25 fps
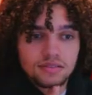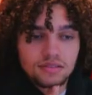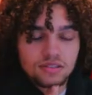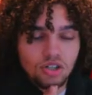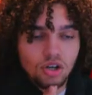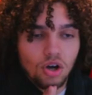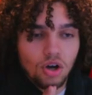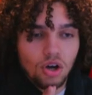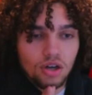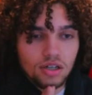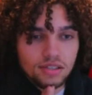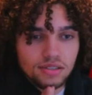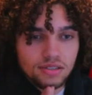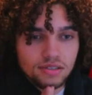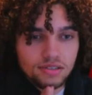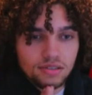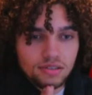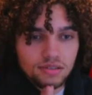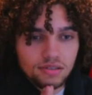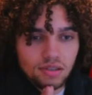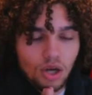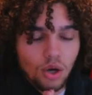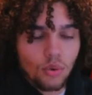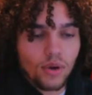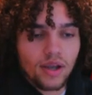taunt.
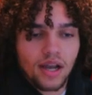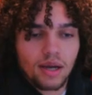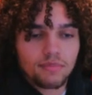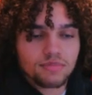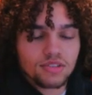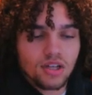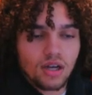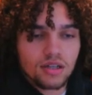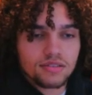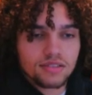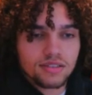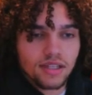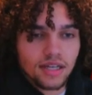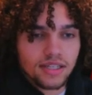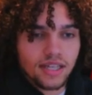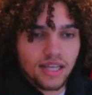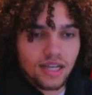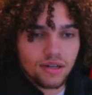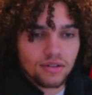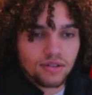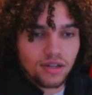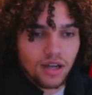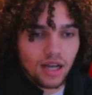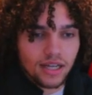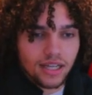Oh wait, I'm taunted. I
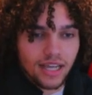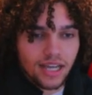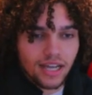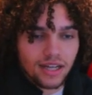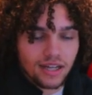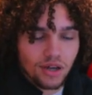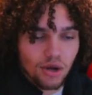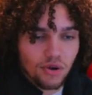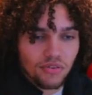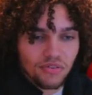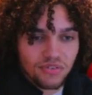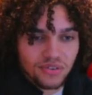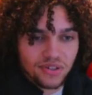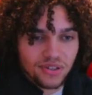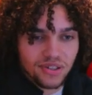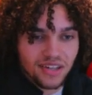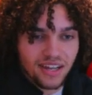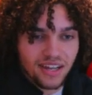can't go for